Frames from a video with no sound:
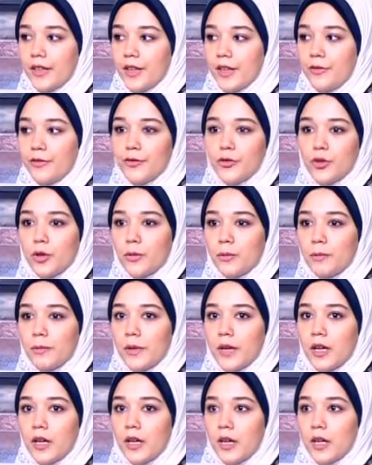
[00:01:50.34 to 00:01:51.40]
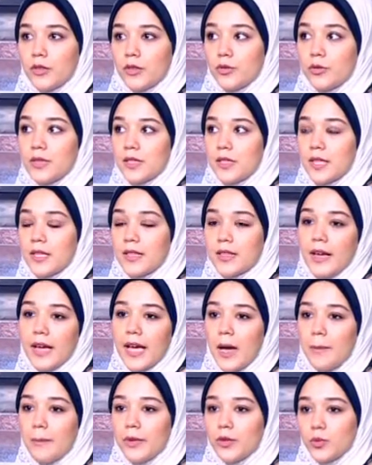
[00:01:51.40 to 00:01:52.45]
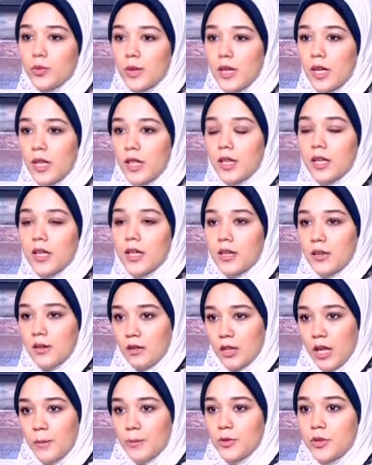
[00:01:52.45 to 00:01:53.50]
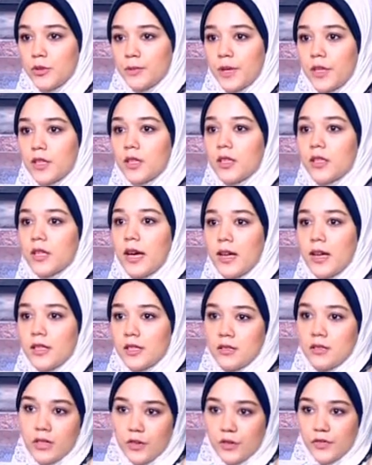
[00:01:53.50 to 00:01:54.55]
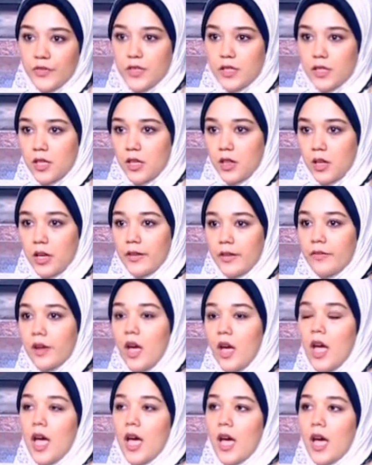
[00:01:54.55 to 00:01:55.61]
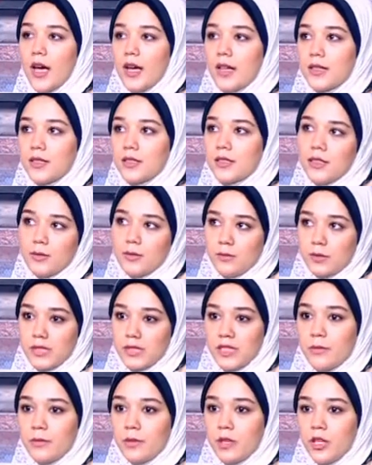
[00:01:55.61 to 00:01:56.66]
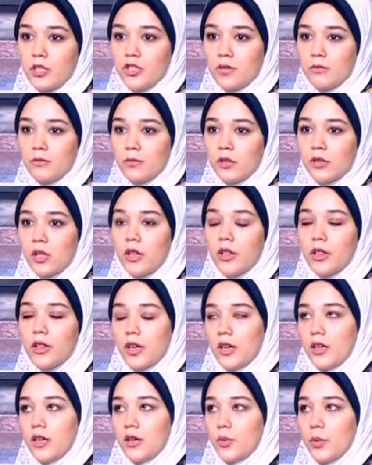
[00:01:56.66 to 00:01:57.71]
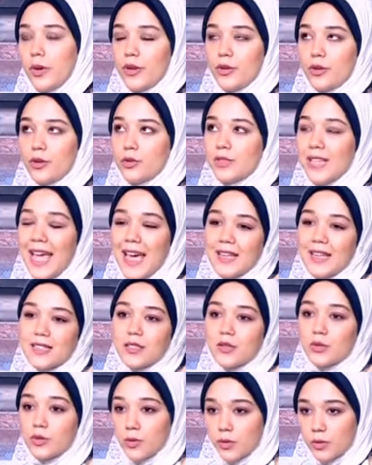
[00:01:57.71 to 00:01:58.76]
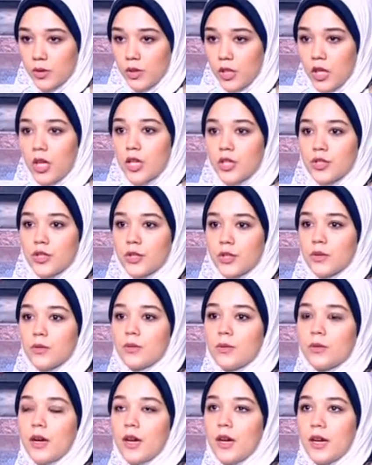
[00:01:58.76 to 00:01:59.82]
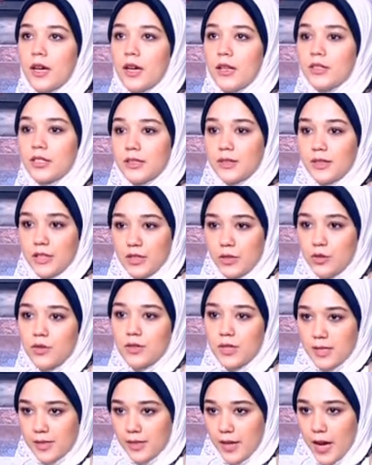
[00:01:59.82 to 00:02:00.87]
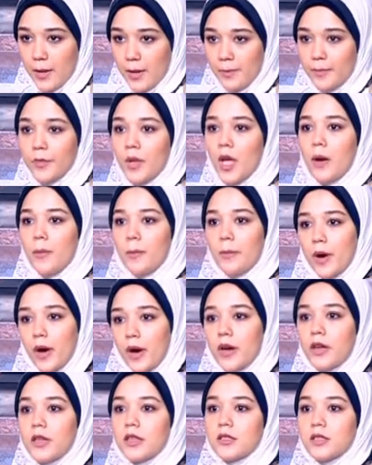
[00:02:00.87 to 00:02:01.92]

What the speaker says: came from noticing the gap between the labor market and the university life. And the simulation models were thought as a tool to reduce this gap by